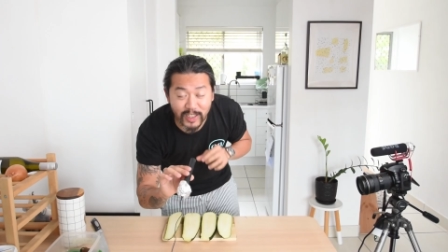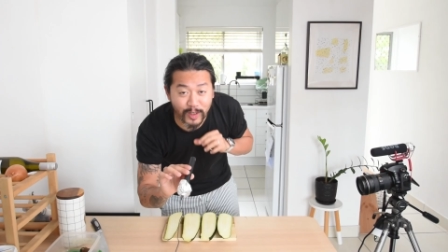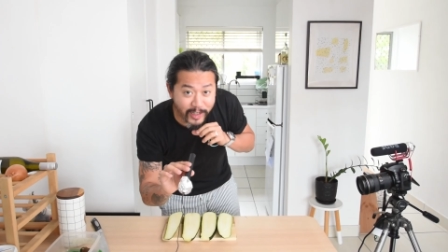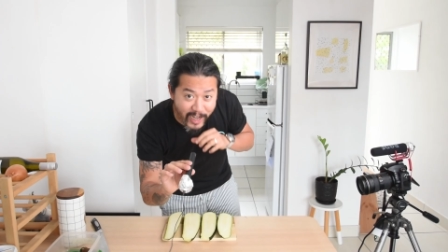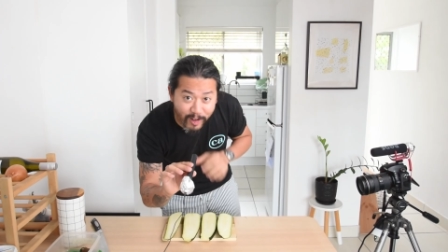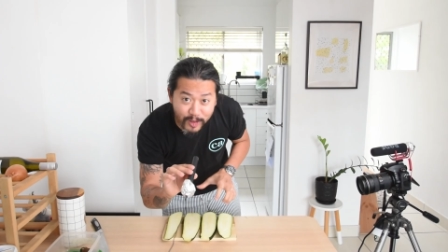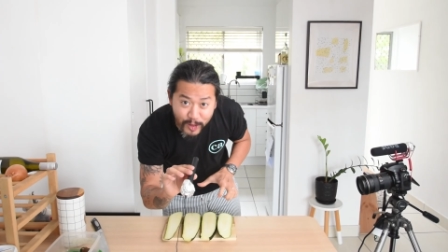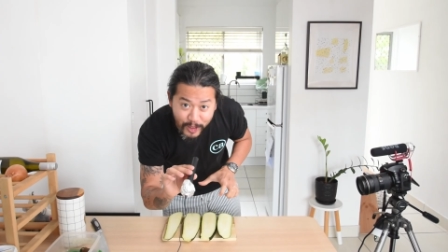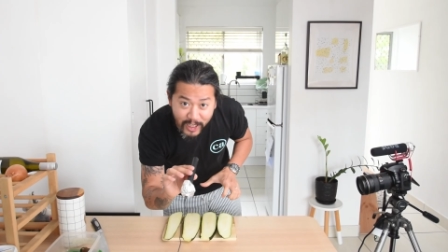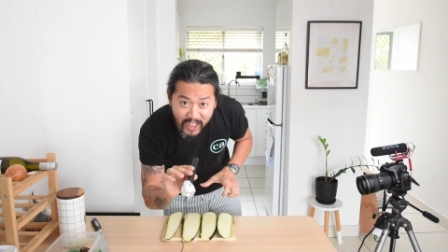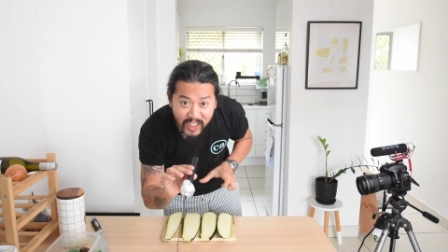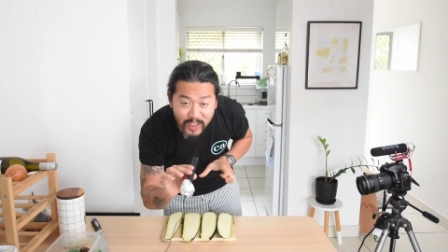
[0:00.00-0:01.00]
So now our
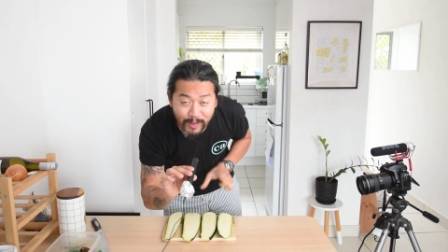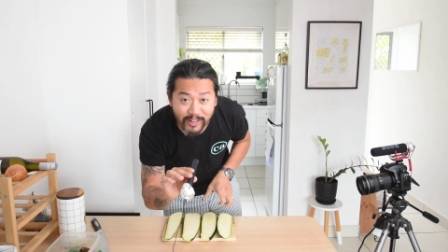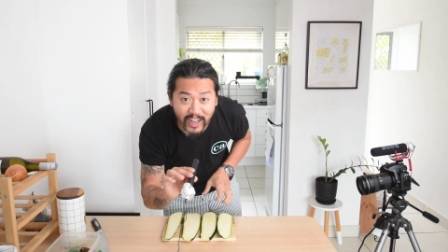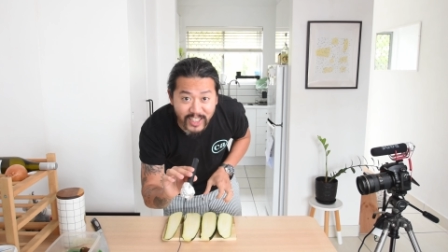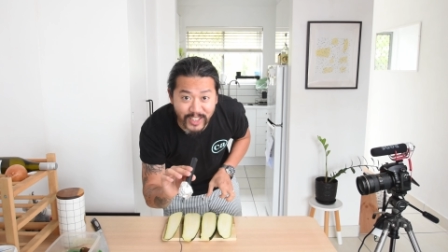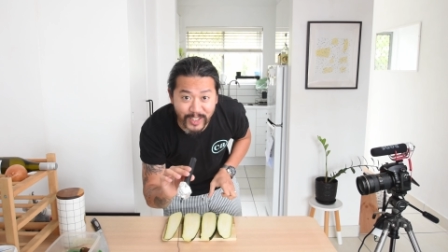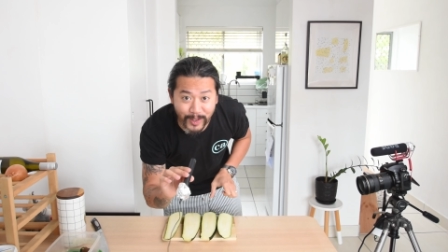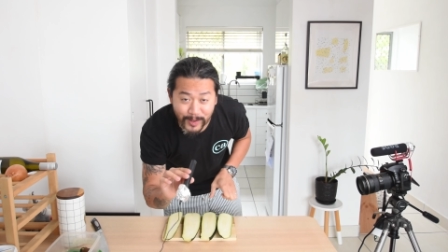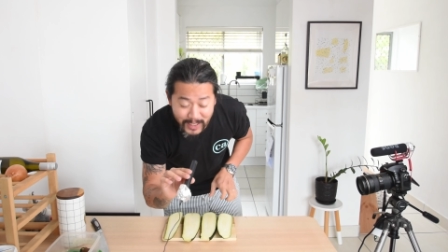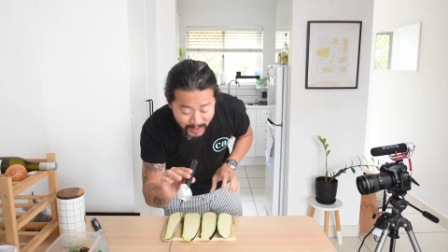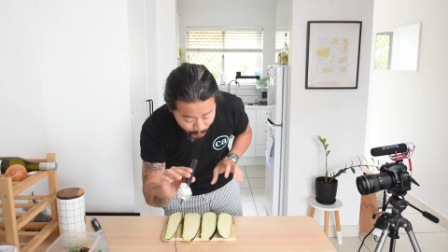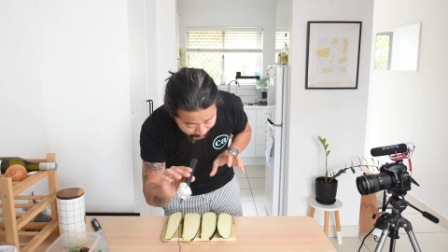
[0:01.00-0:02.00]
zucchini is all nice and salted.